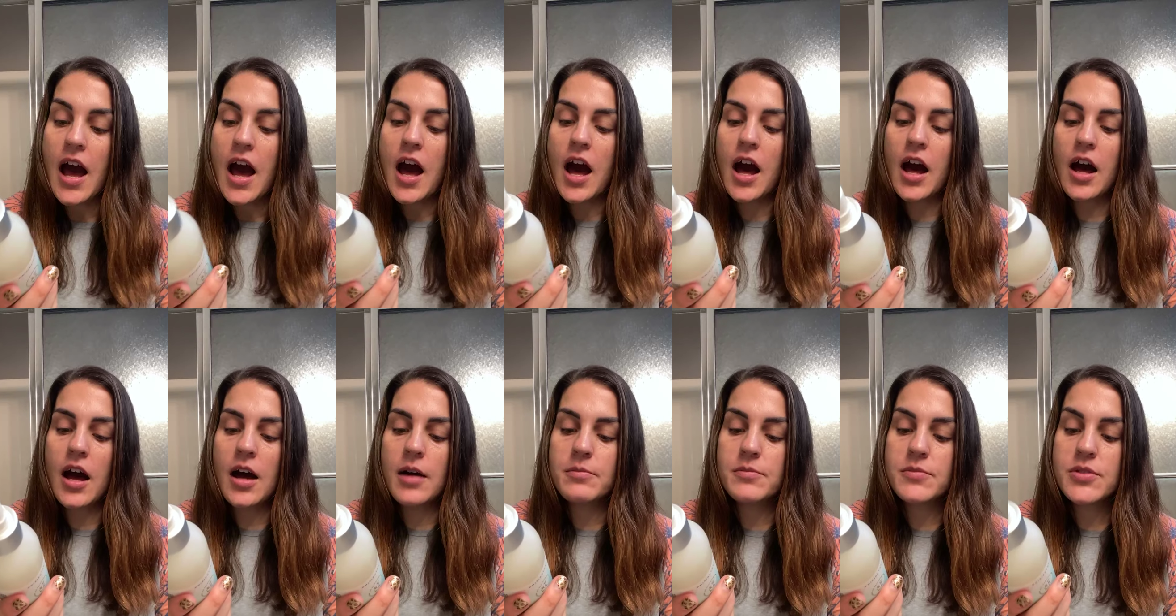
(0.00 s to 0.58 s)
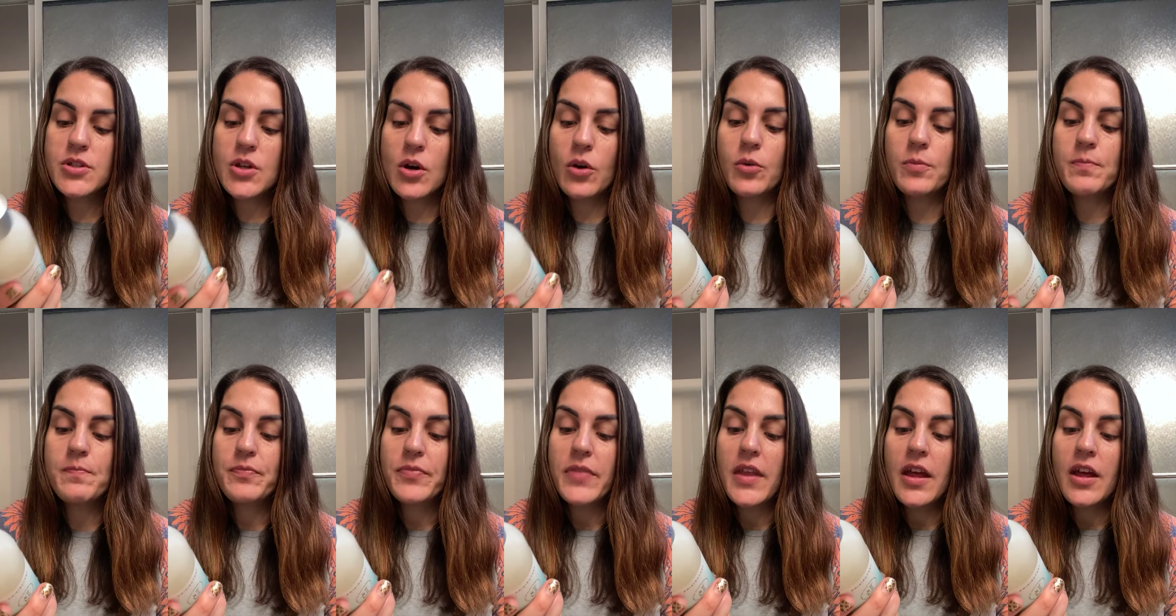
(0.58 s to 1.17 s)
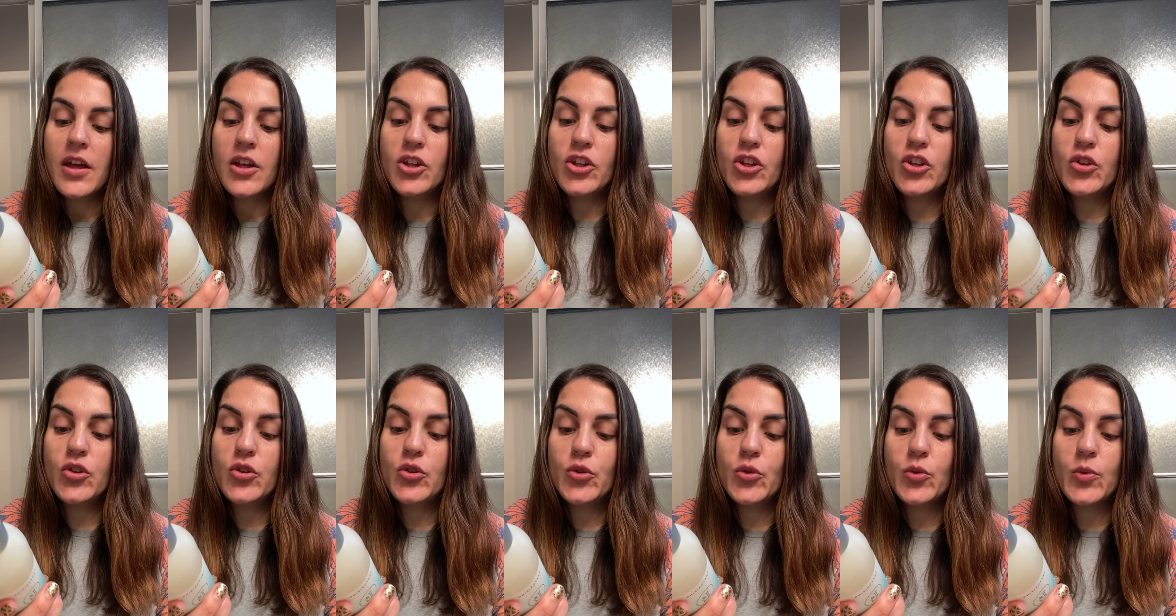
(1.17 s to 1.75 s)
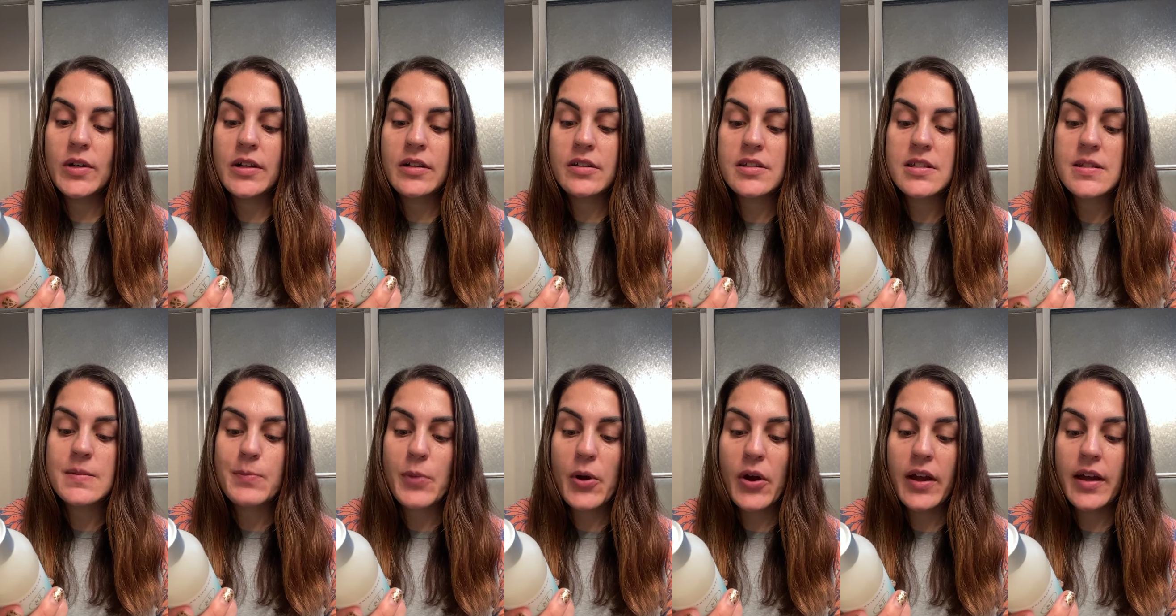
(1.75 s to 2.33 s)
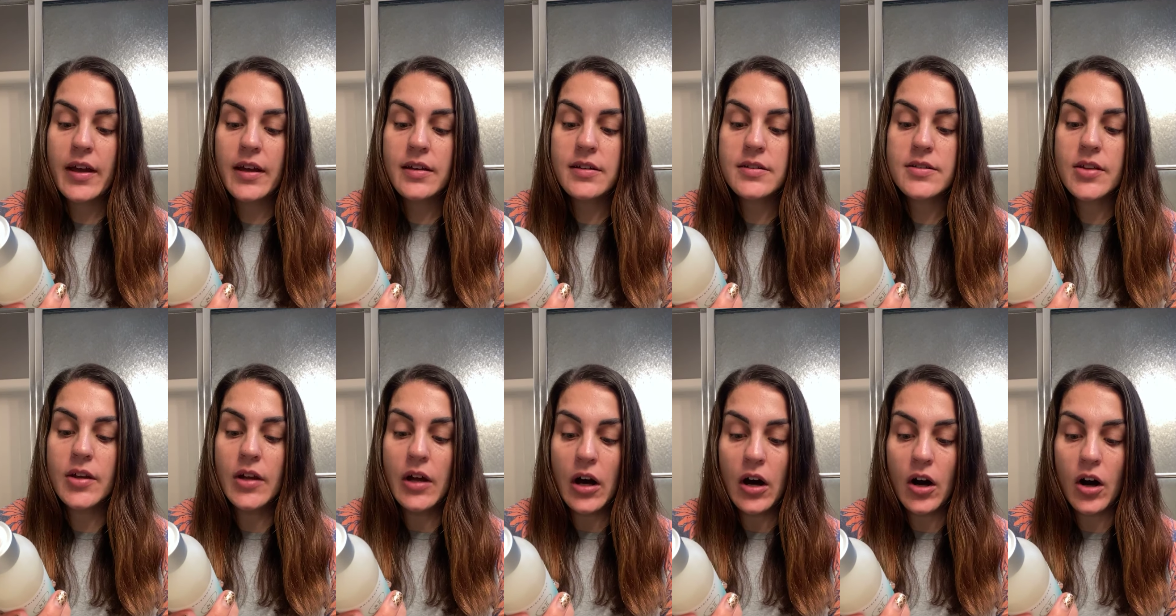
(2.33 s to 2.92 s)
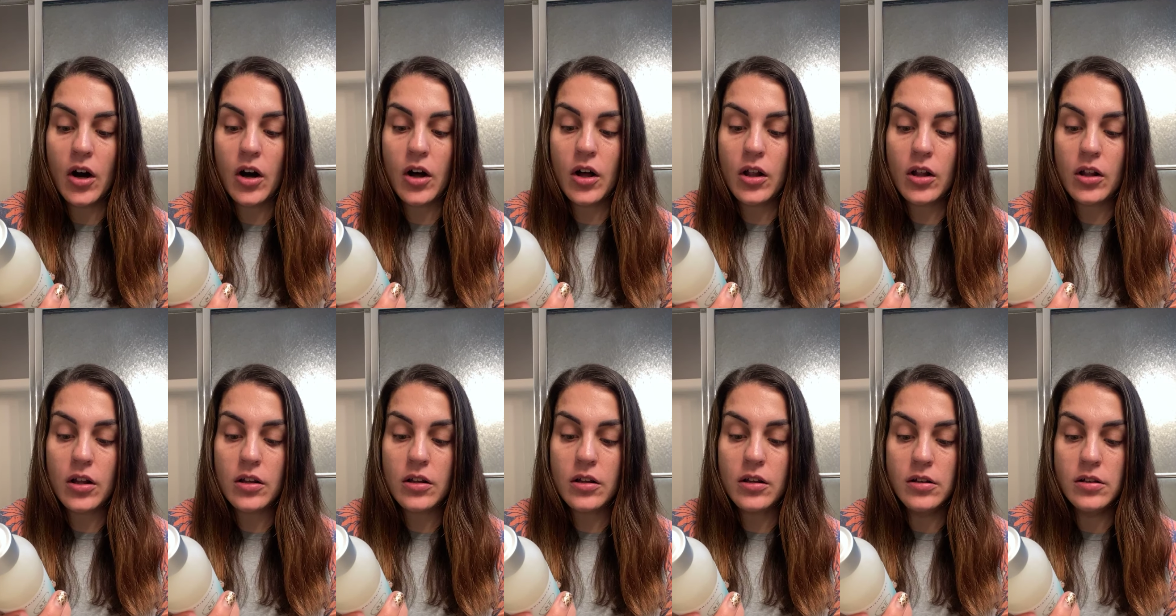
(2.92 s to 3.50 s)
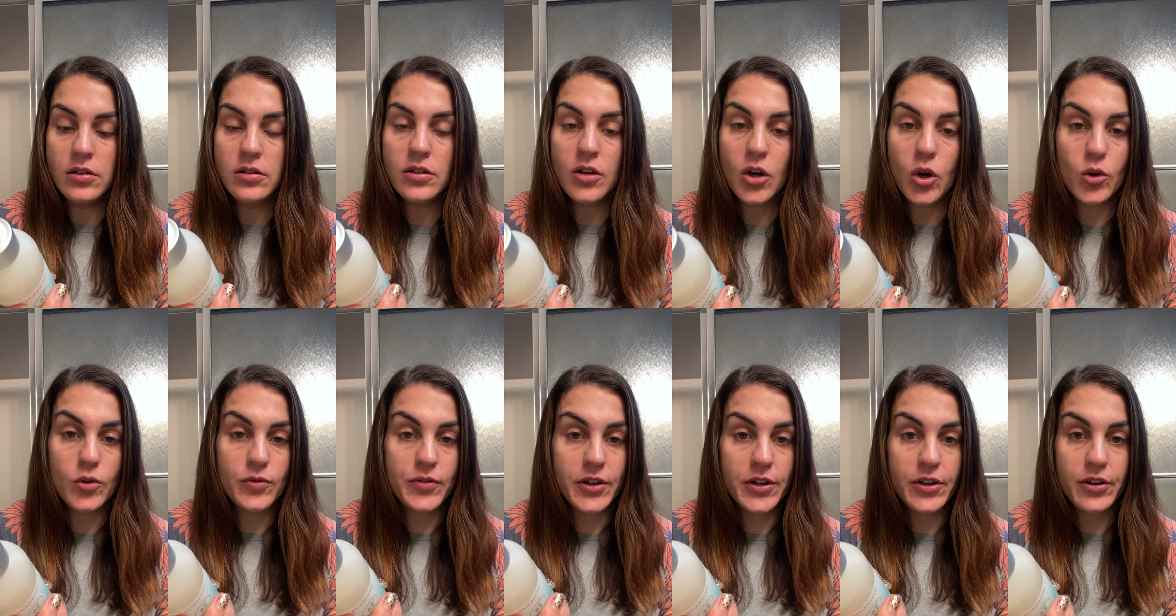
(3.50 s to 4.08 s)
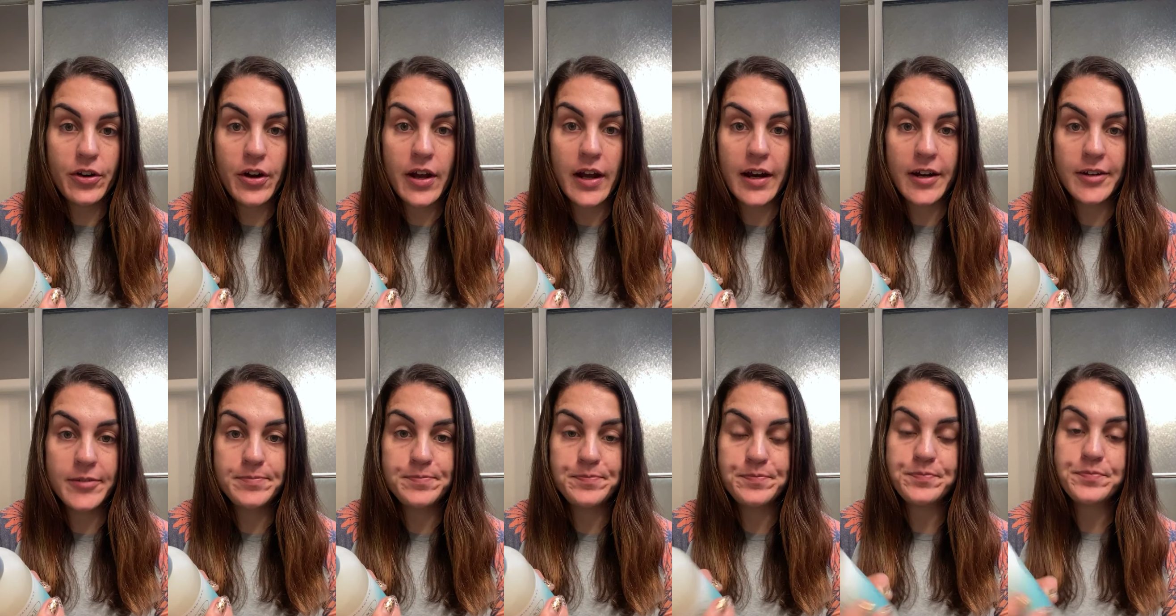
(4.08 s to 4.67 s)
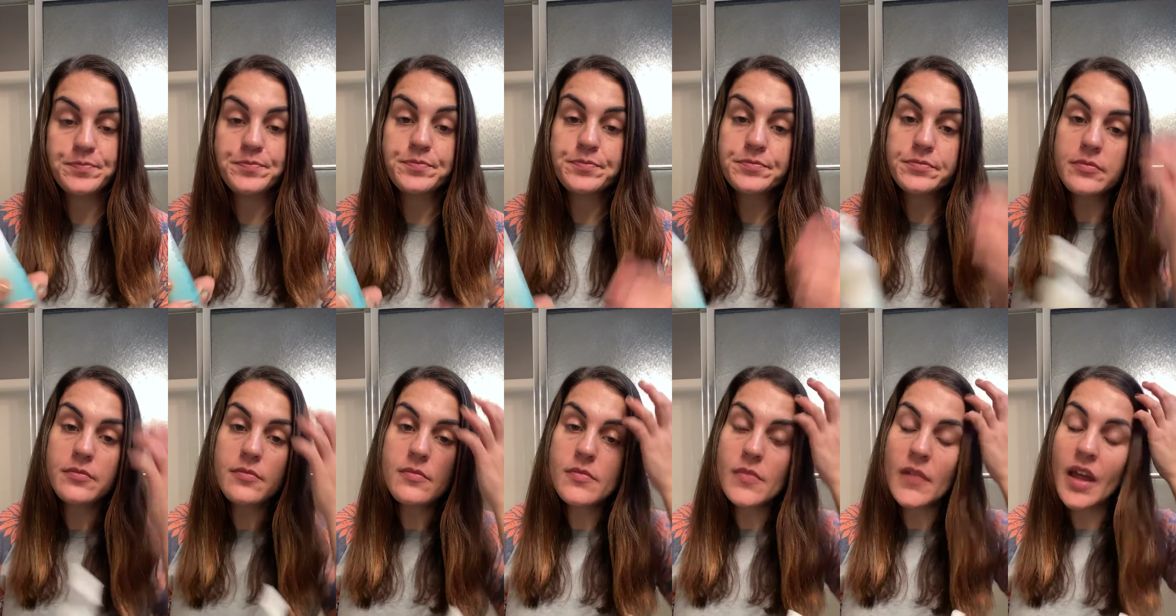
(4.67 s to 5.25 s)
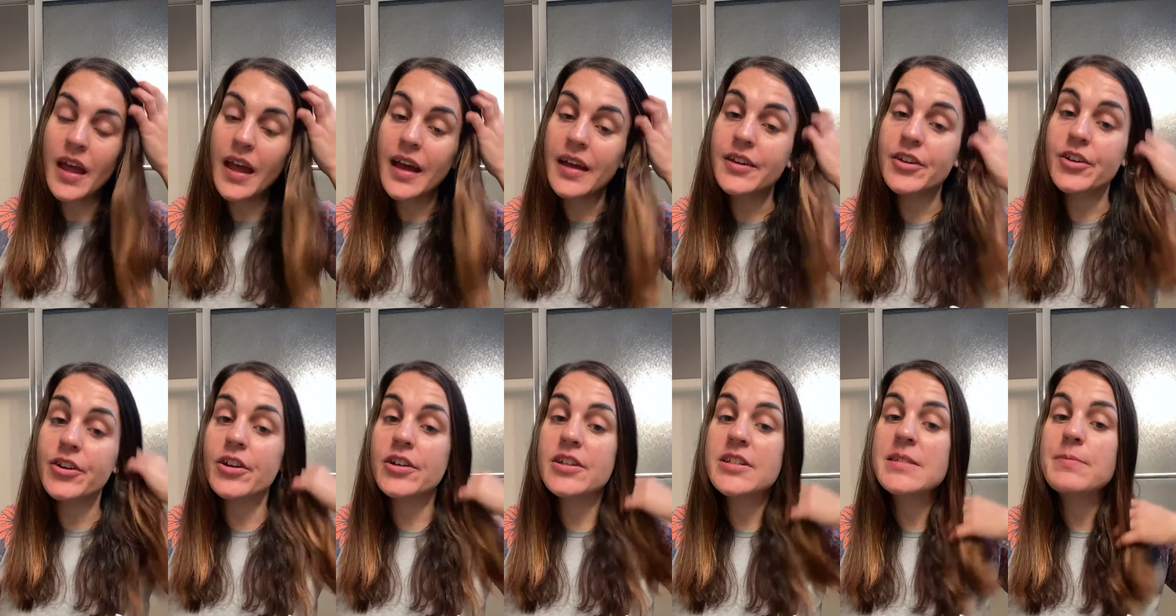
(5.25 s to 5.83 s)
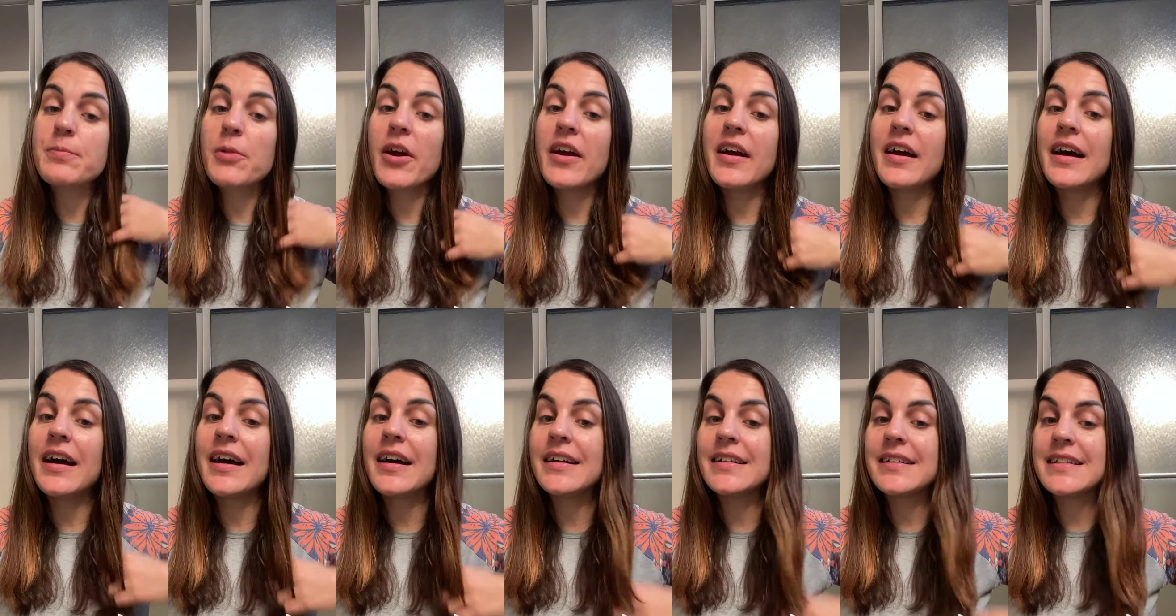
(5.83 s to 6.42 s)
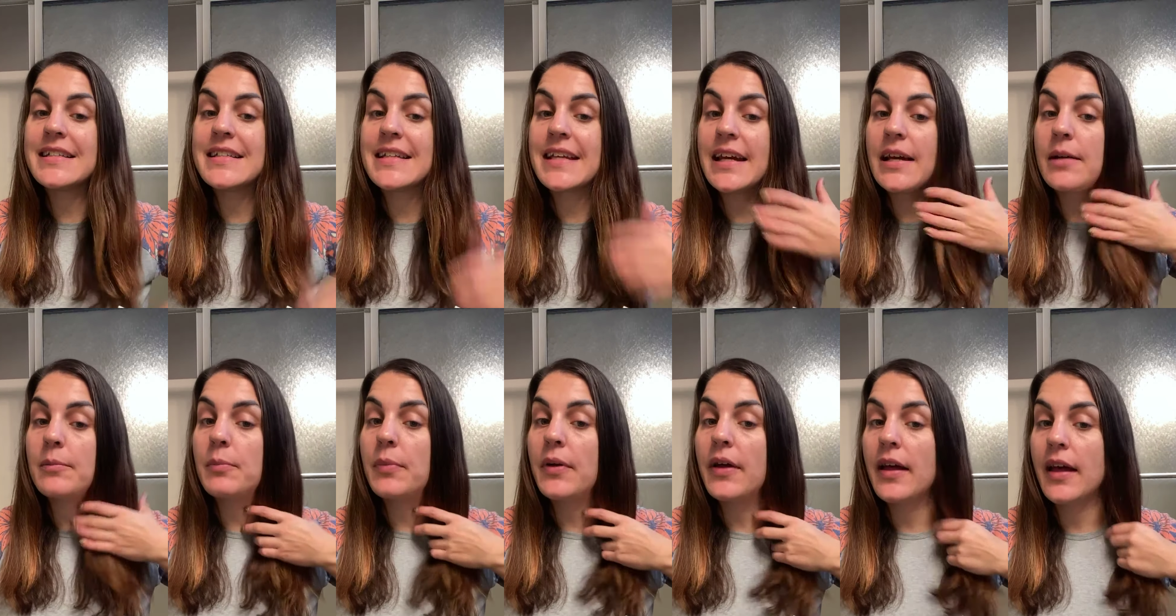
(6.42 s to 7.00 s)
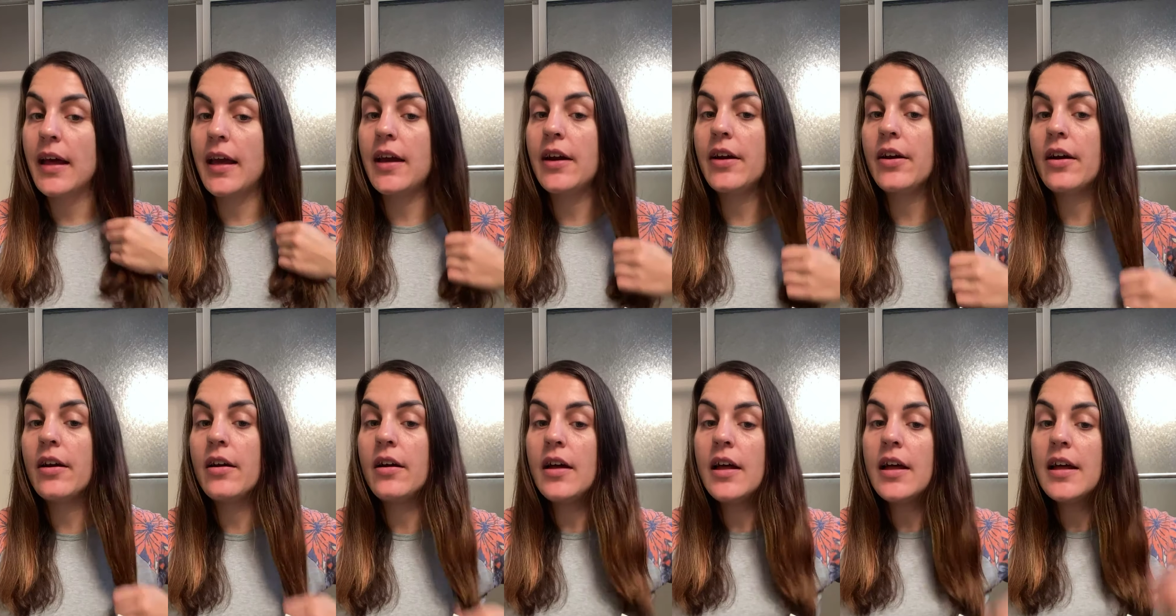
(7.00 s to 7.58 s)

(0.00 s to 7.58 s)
Um, so you will spray it all over your hair and you're gonna spray it on damp hair.